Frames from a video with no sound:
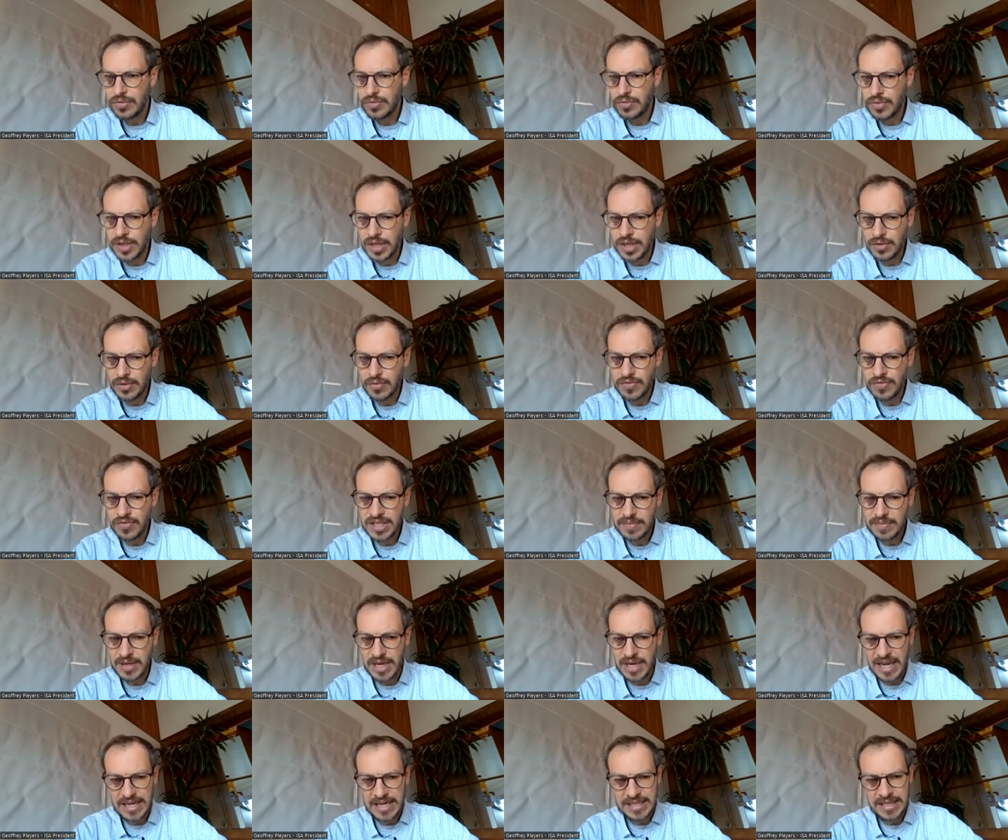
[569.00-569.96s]
we need to
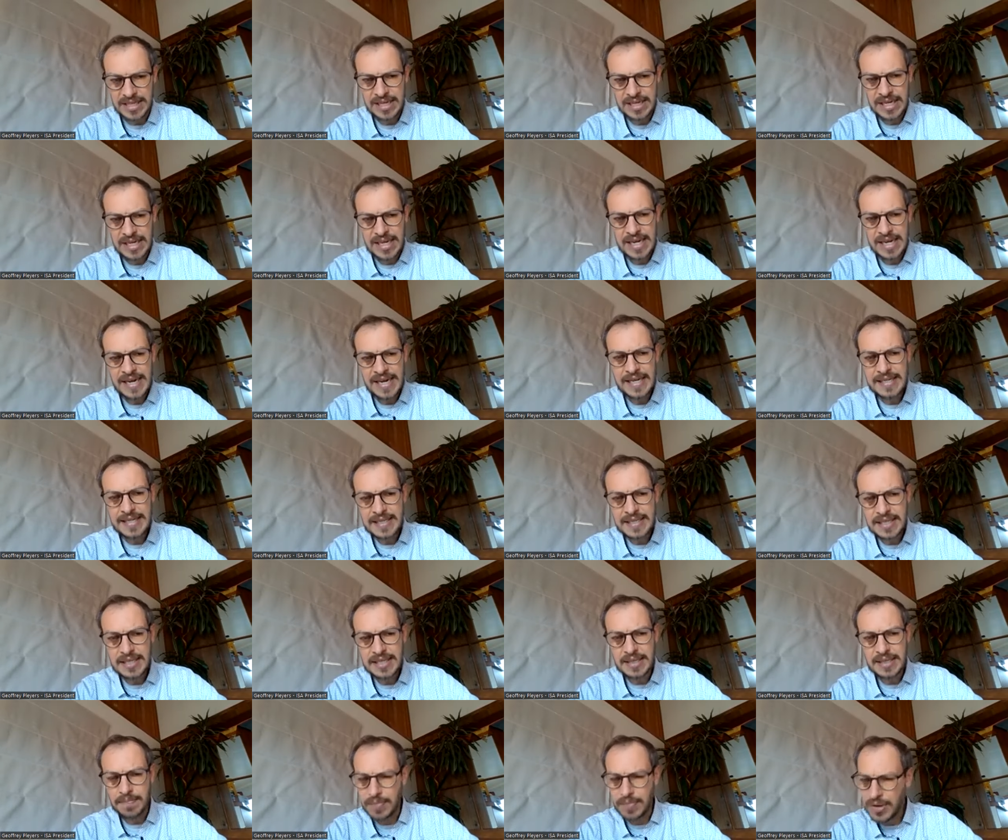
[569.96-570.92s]
visibilize. And
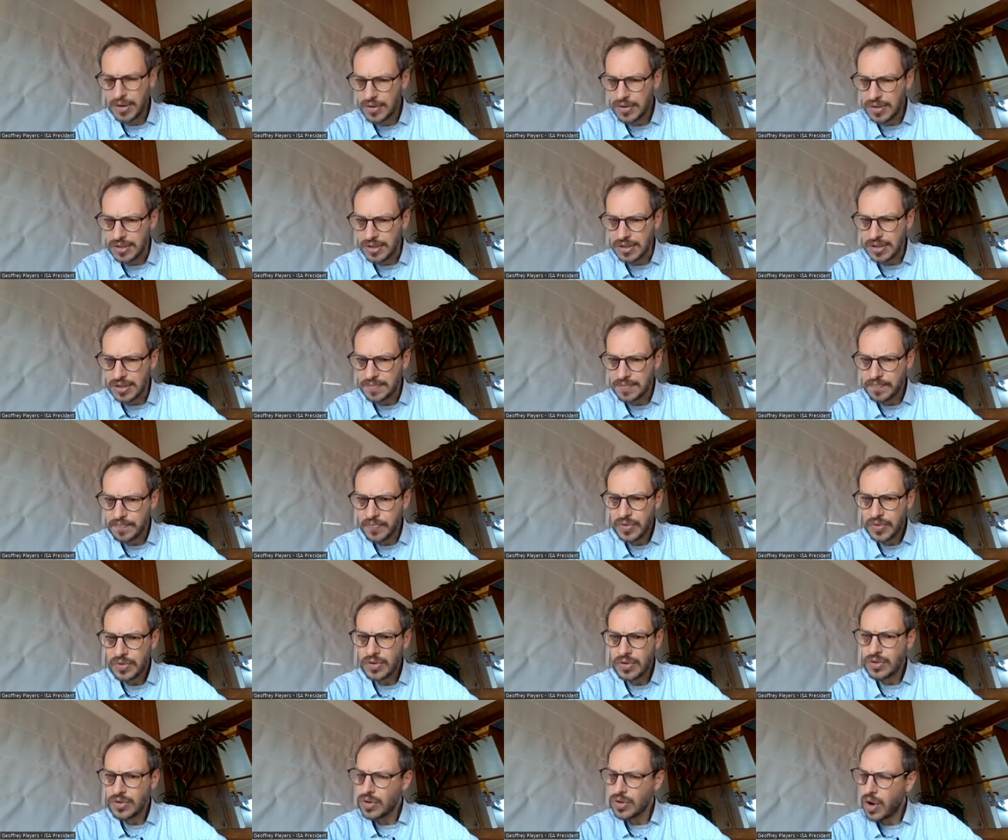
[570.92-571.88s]
this is important,
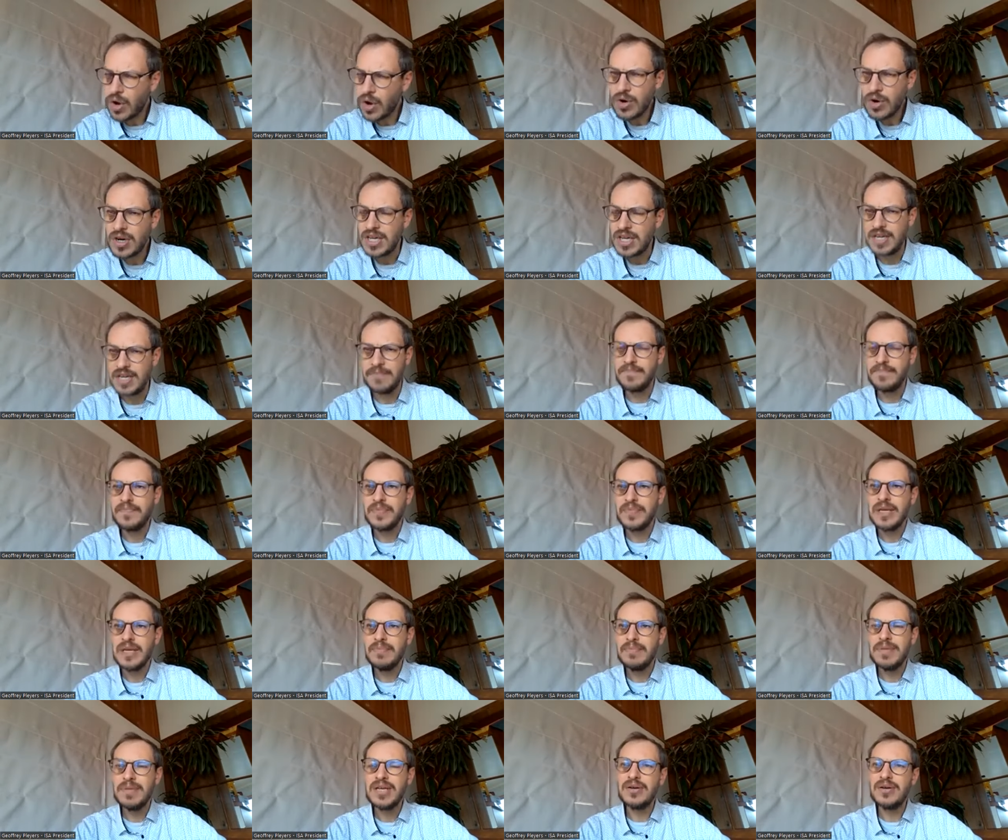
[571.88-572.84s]
not only
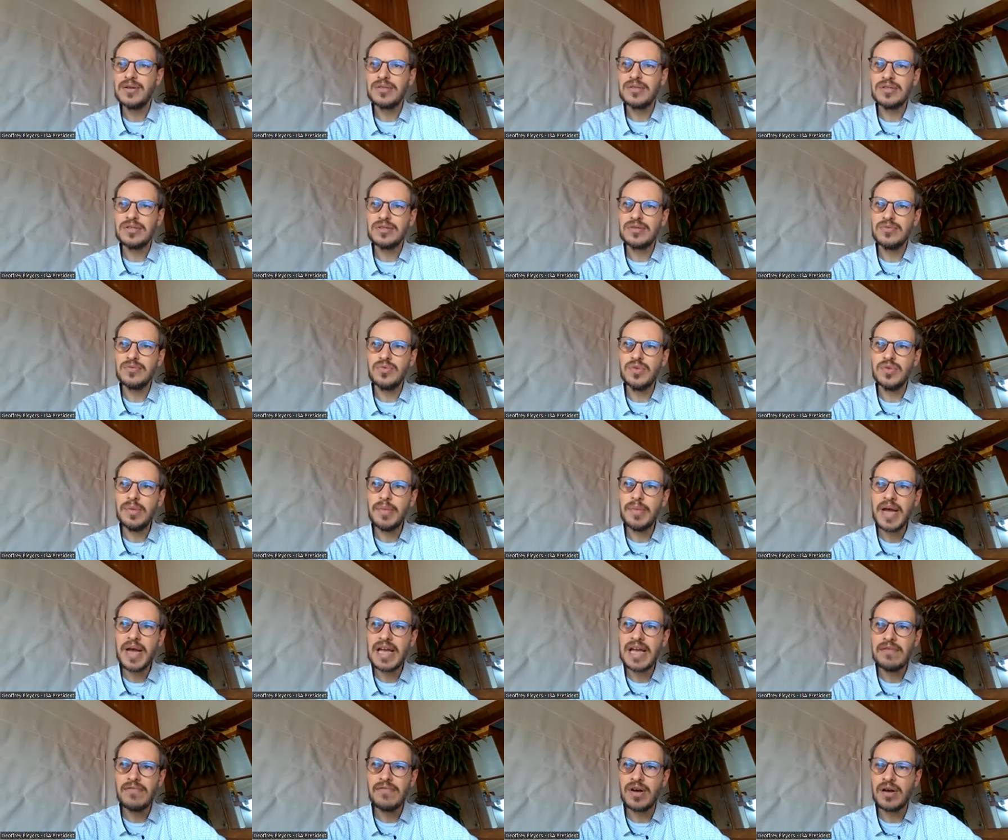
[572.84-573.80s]
because we
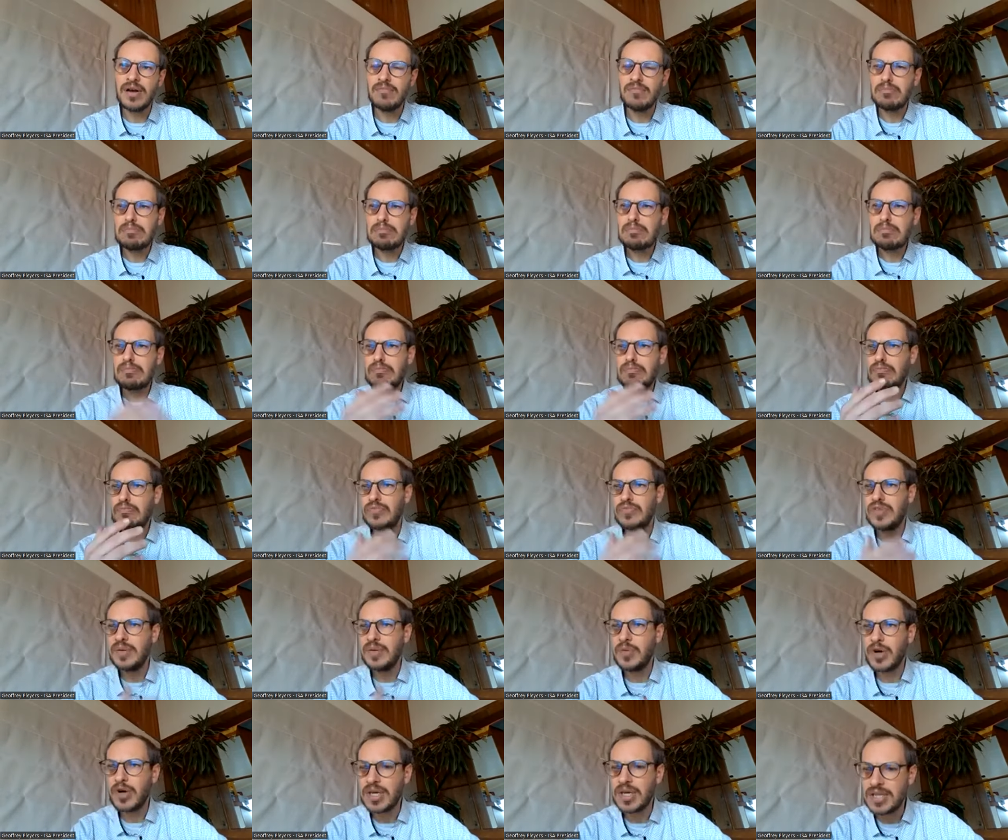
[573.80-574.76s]
may have a
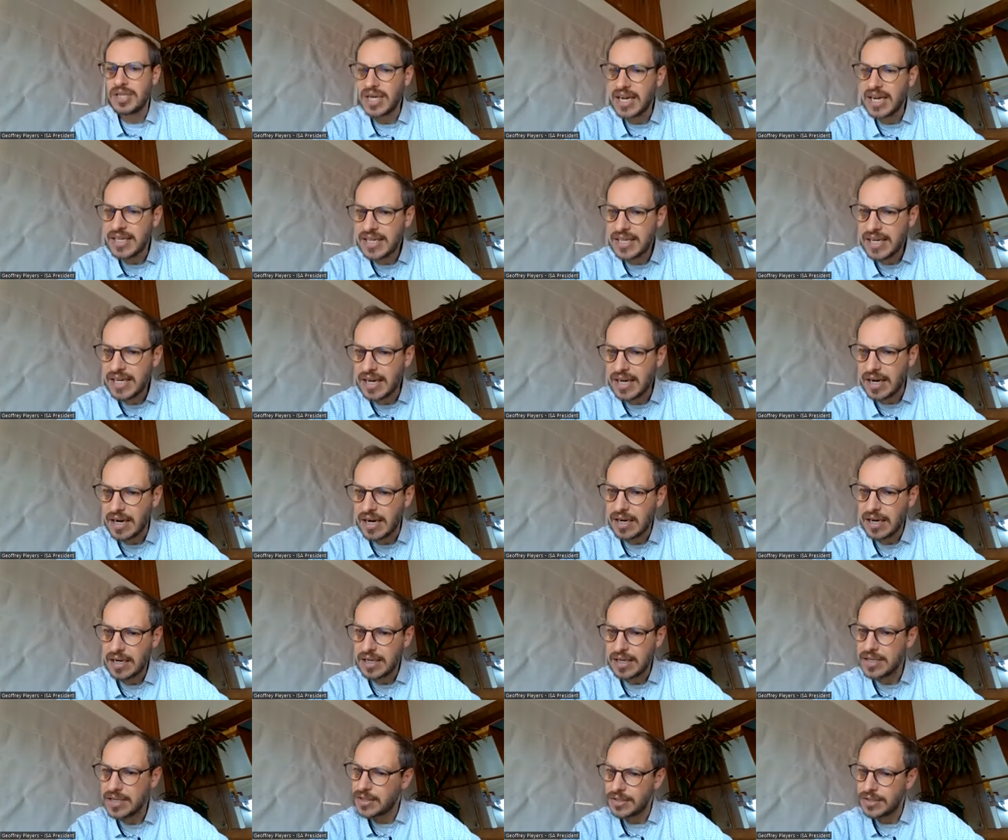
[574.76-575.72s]
democratic ideal
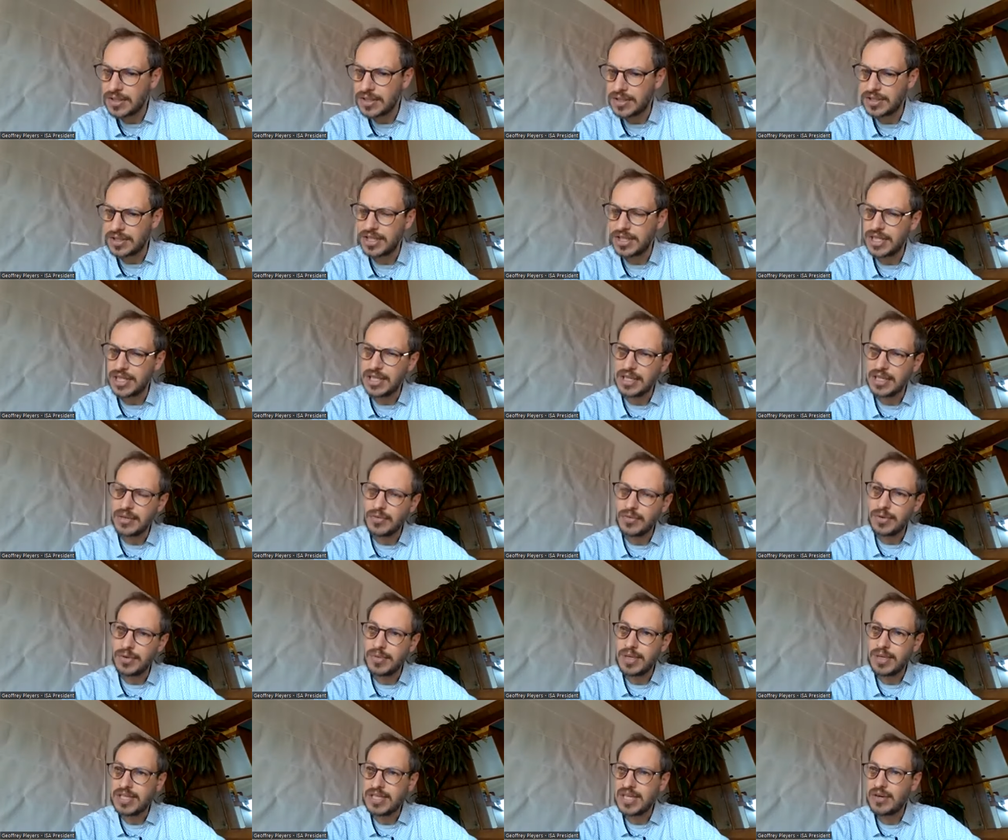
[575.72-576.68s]
in sociology.
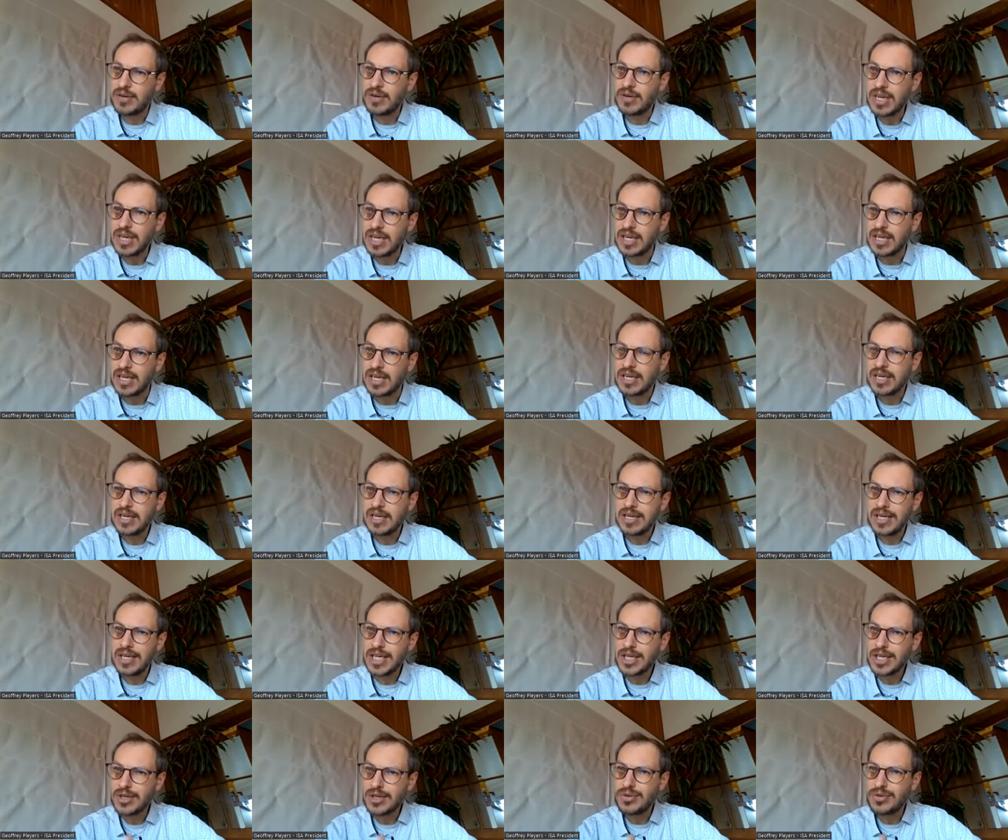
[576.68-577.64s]
We may say, okay,
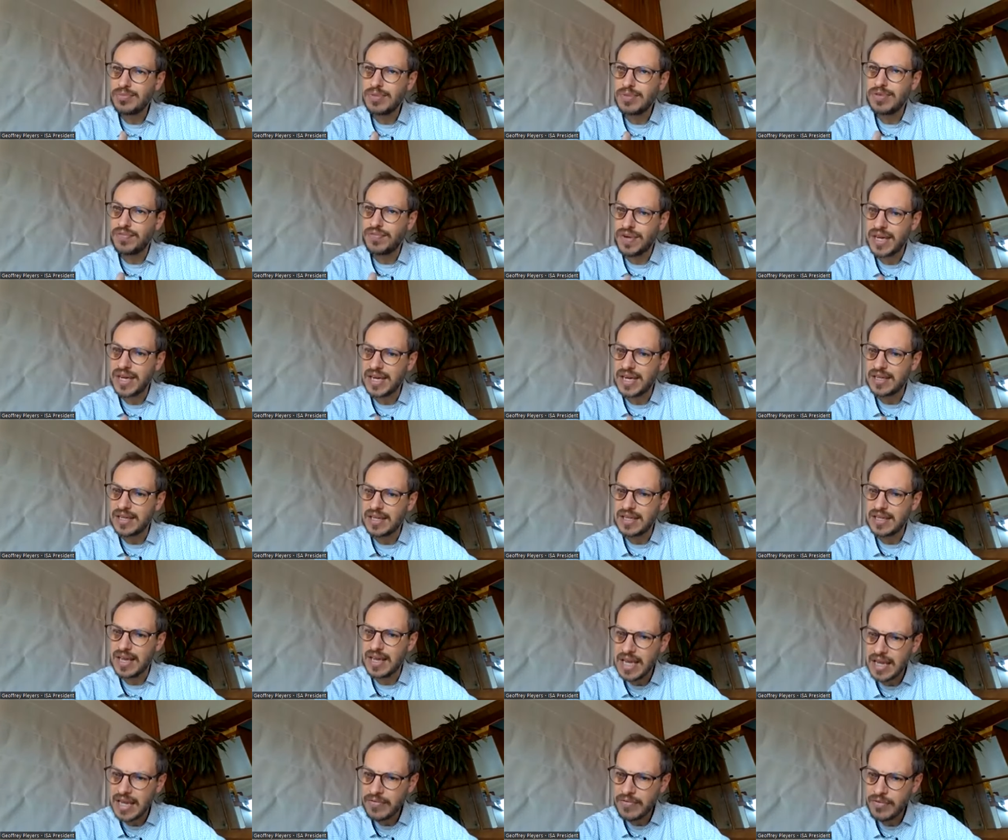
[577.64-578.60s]
it should be fair that
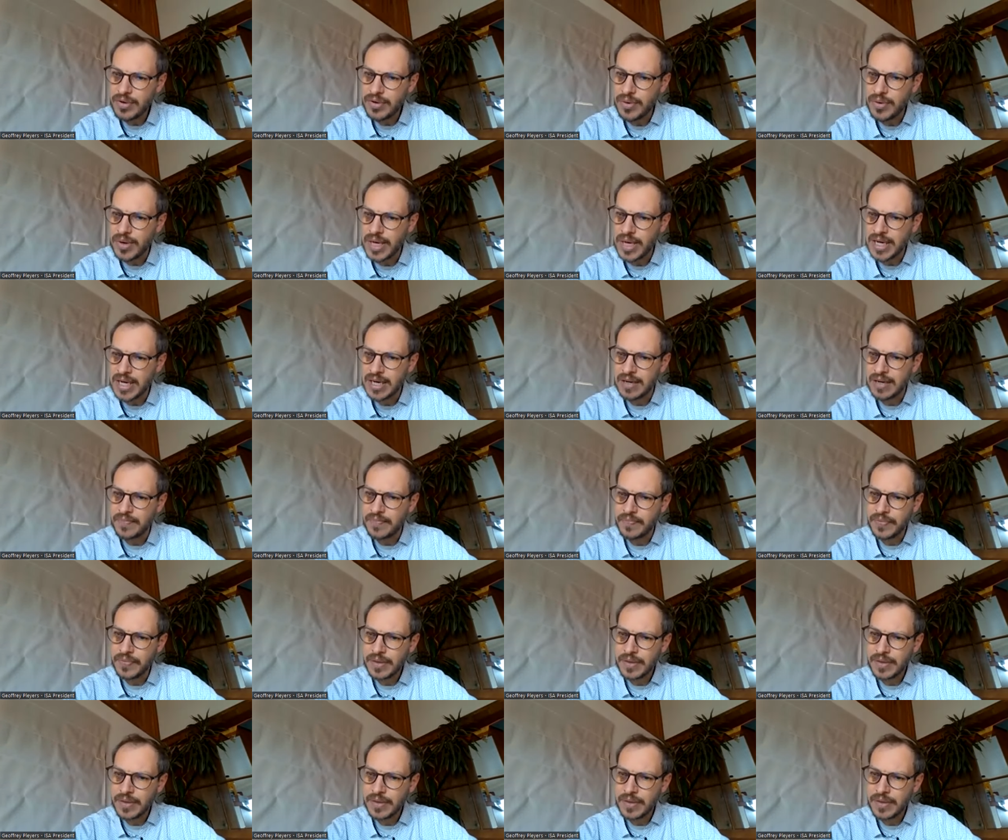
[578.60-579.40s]
everyone,